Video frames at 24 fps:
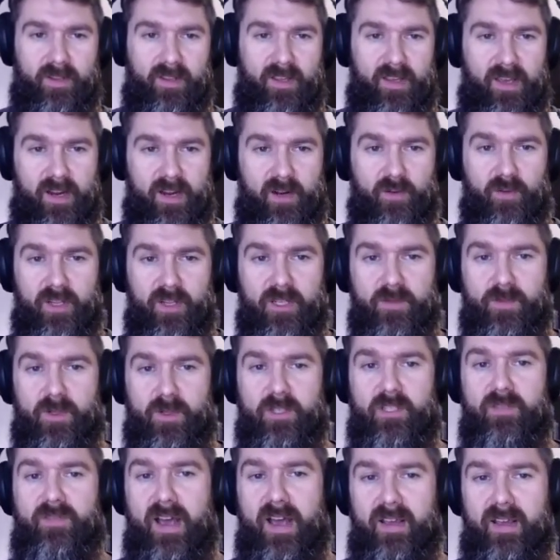here we
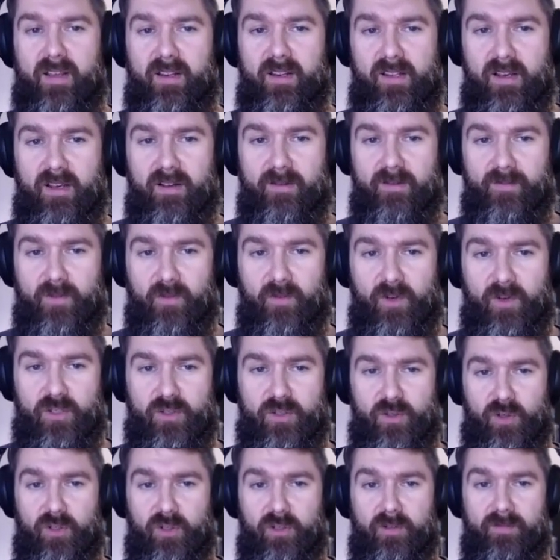specify a
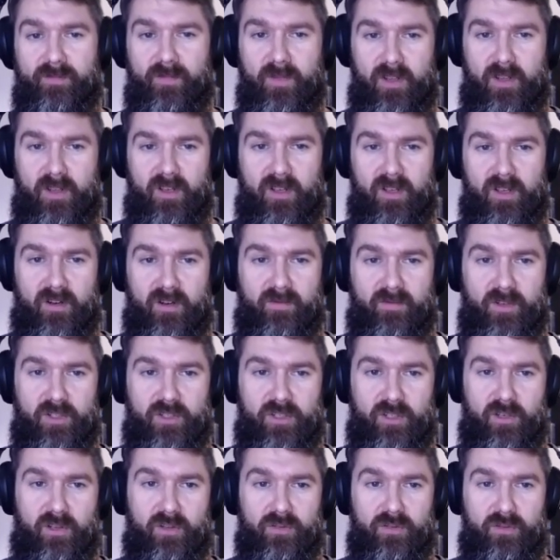return
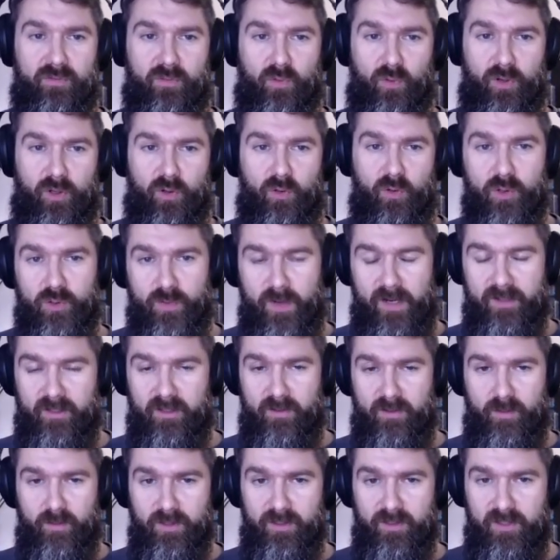result for the
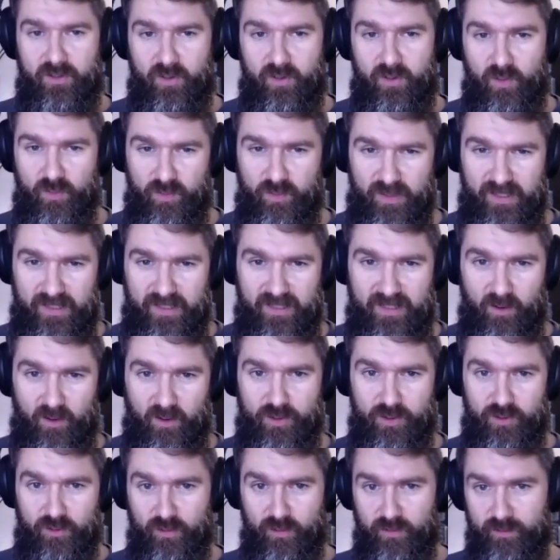orchestrator, but it's completely
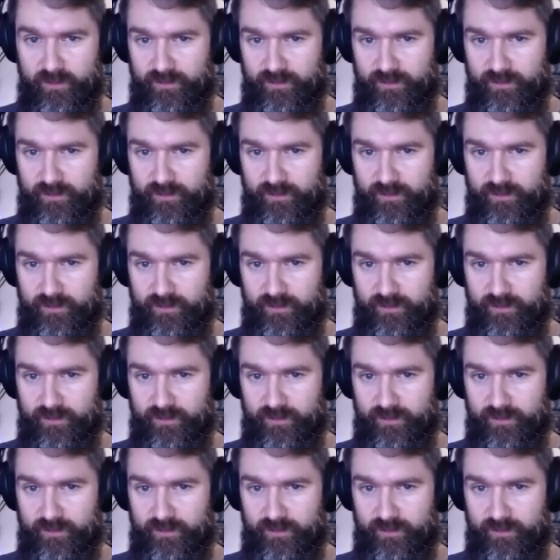optional.